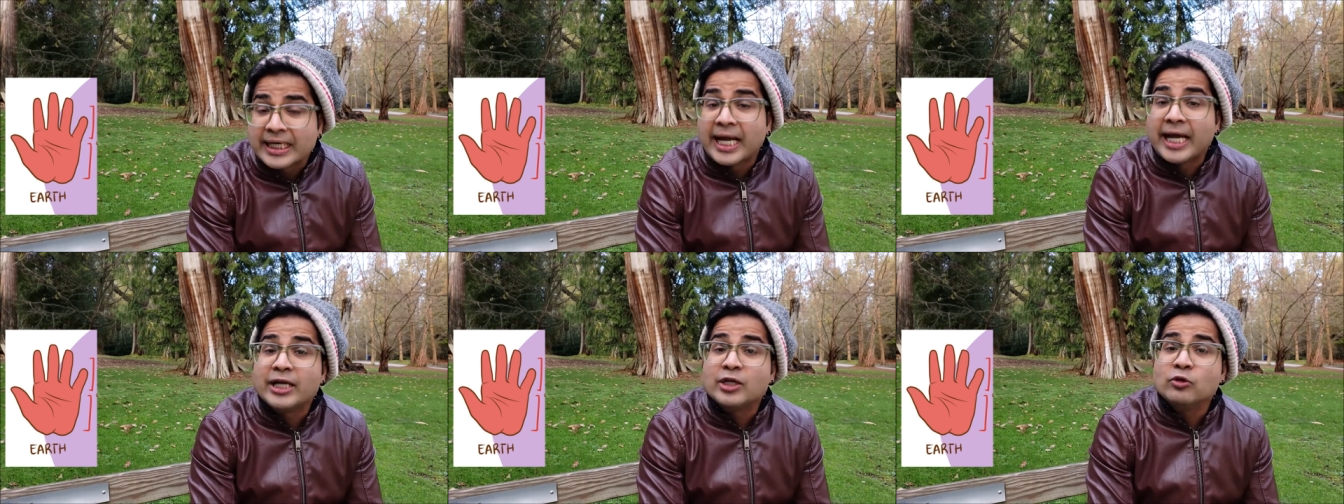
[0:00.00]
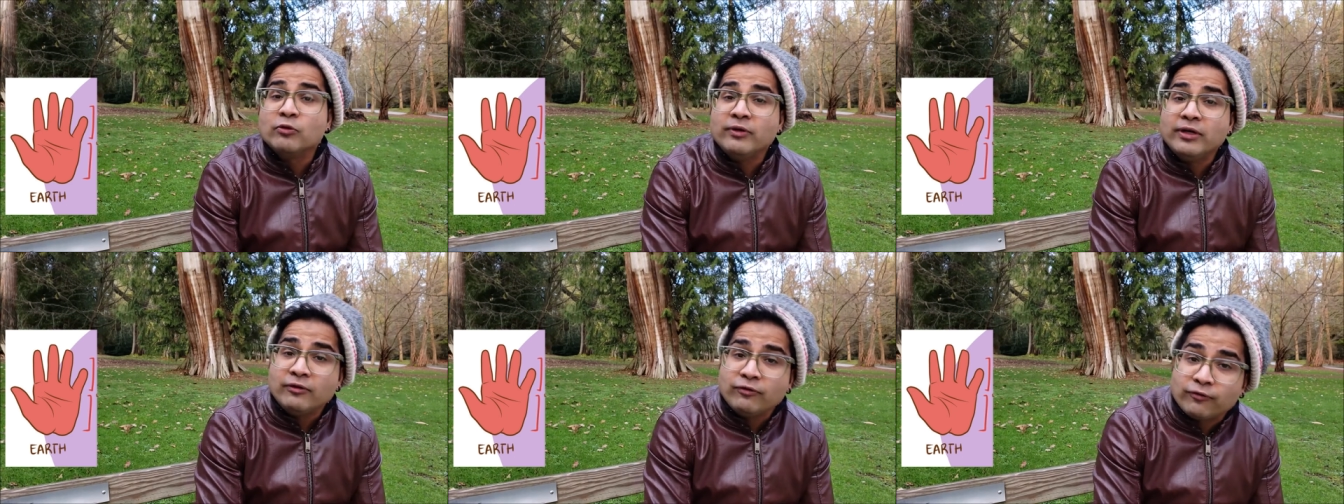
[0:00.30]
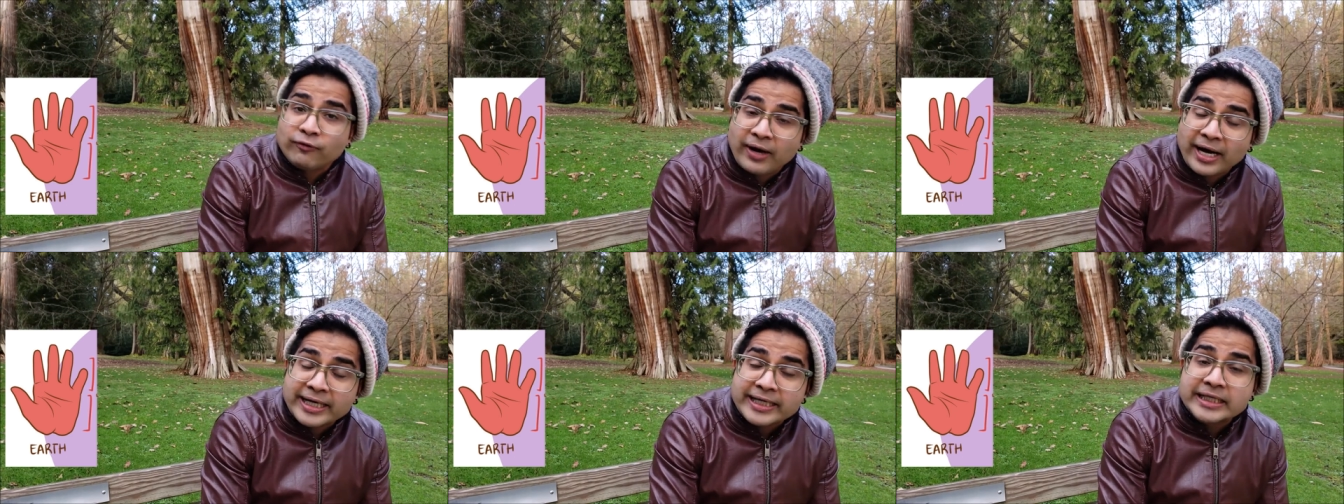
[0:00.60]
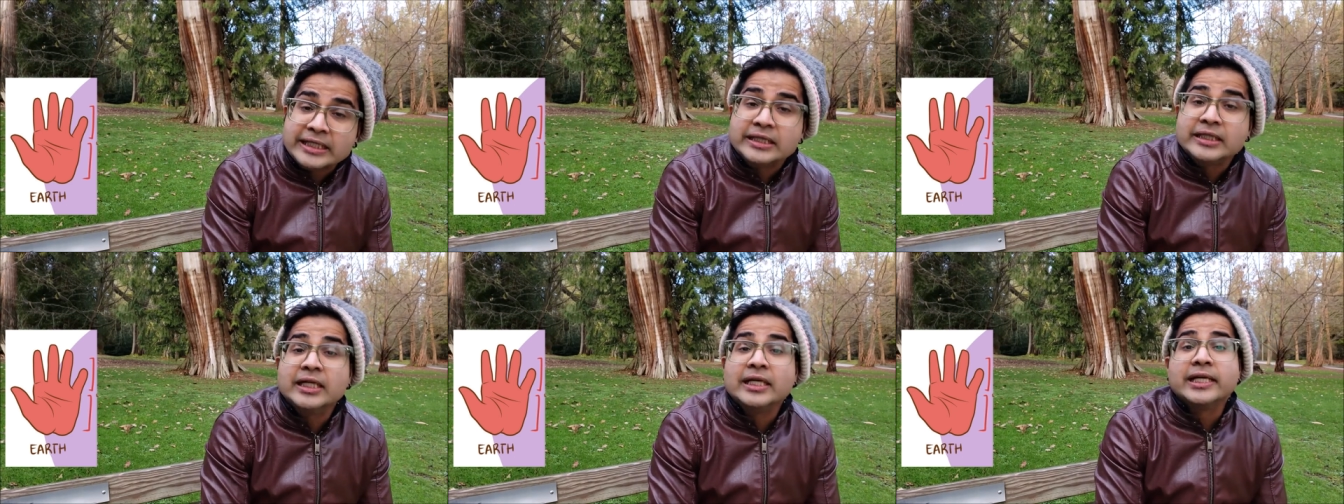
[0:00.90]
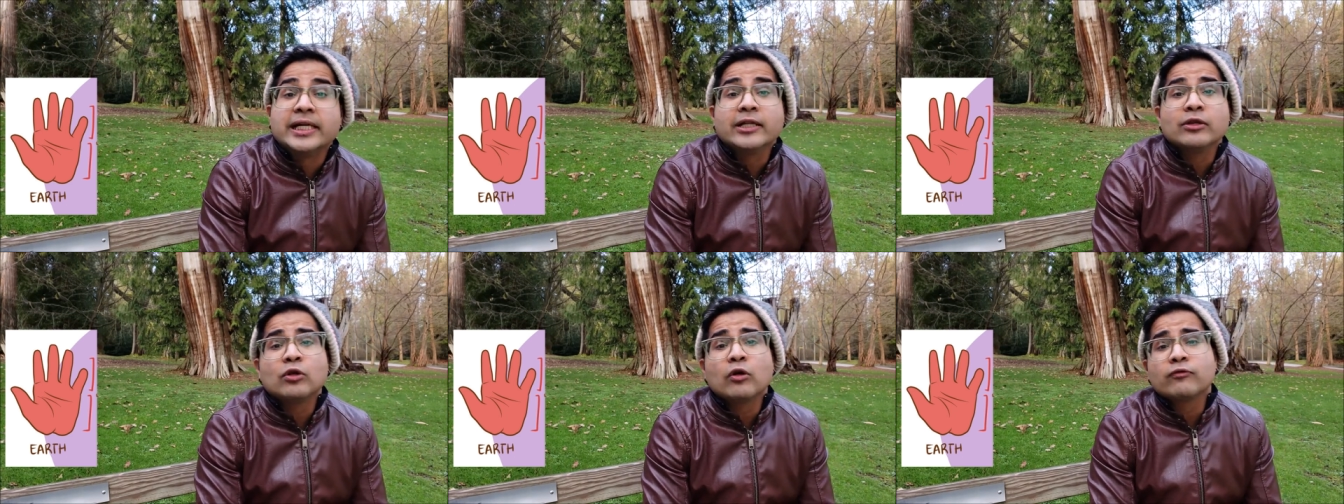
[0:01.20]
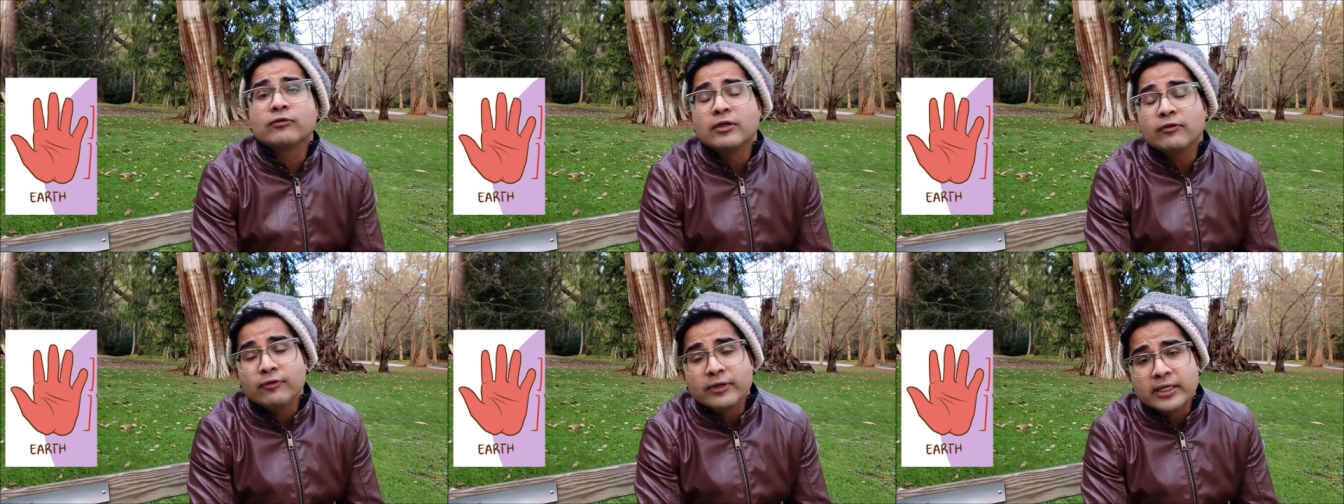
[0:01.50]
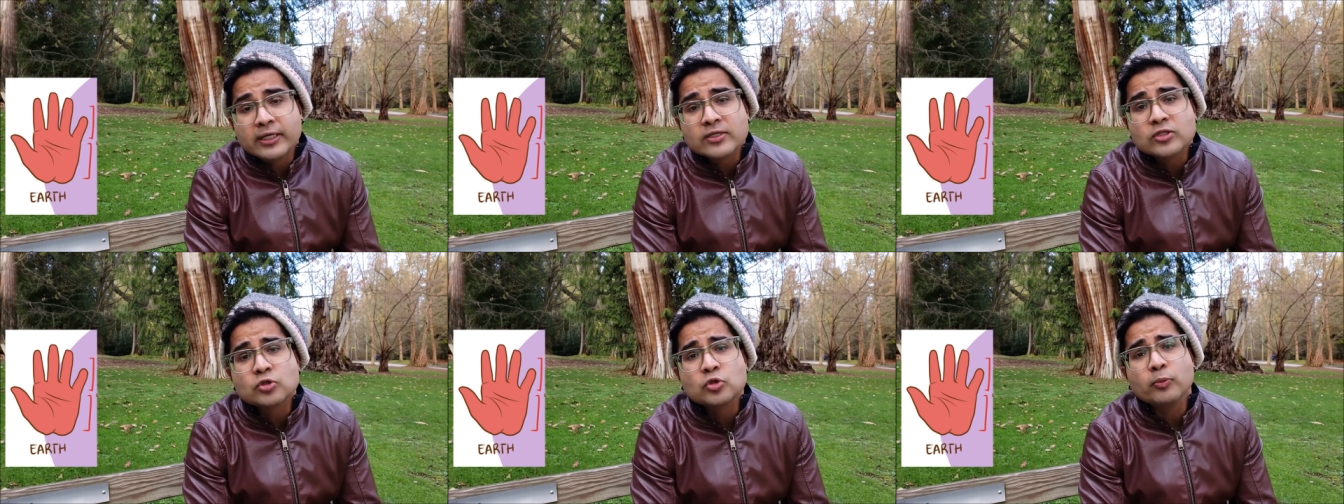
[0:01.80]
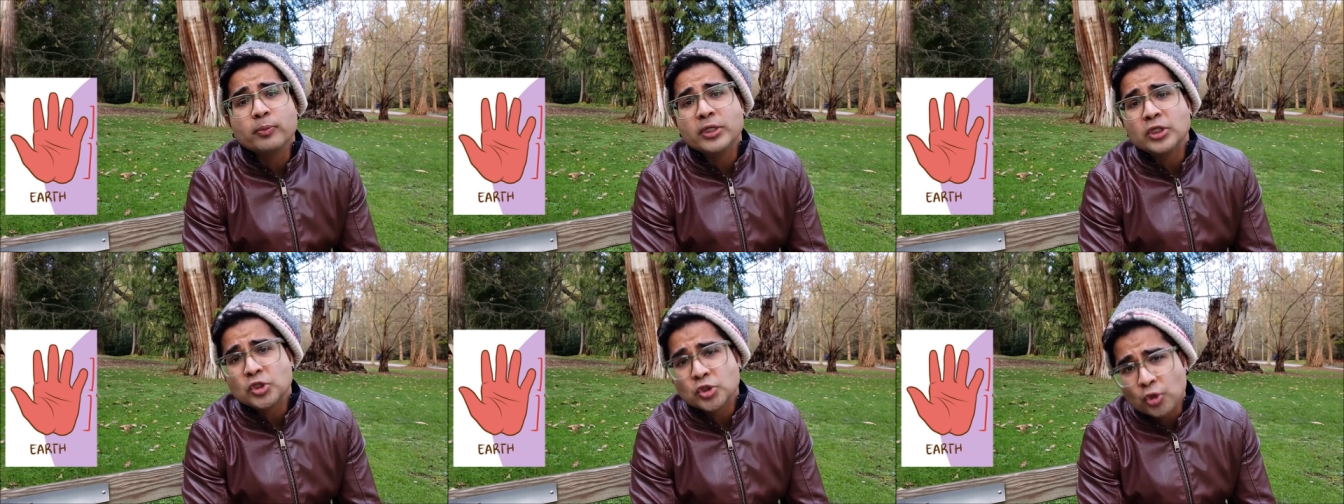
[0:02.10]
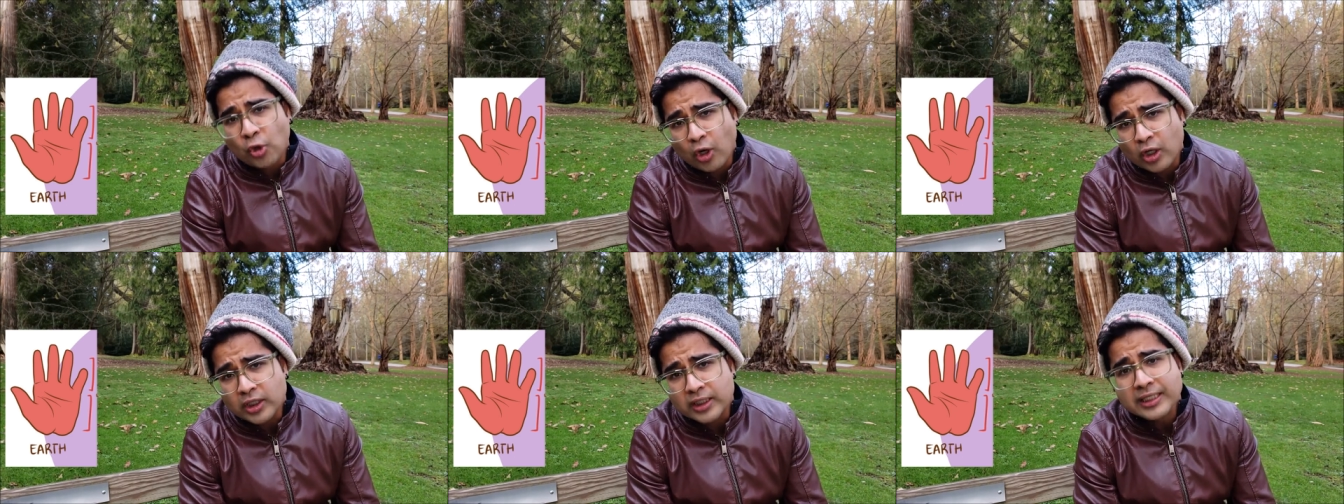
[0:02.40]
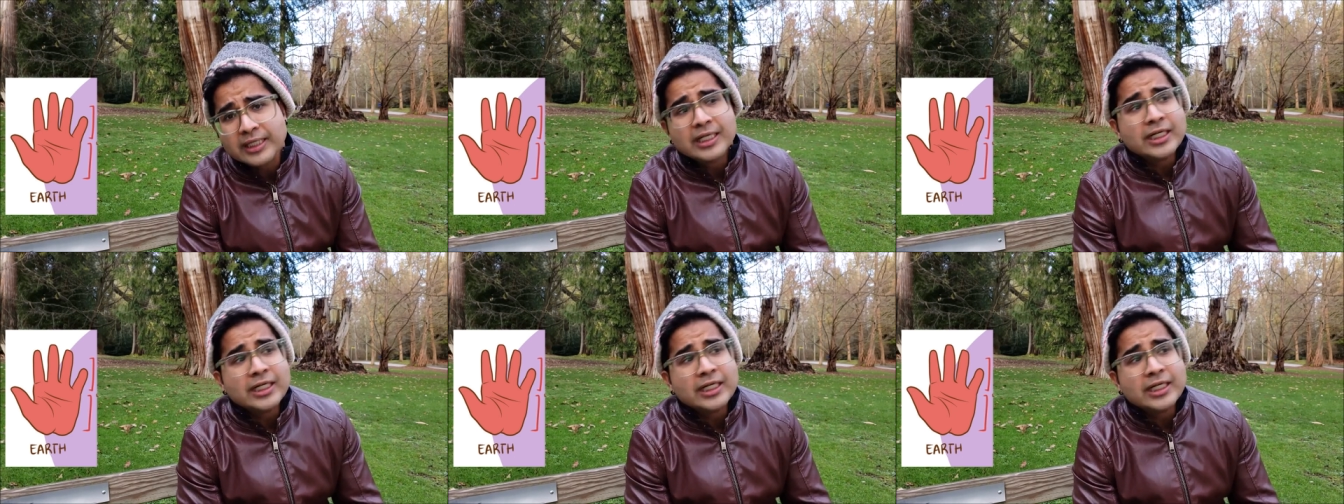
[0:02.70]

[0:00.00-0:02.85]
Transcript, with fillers: and you will find the length of the fingers to be short.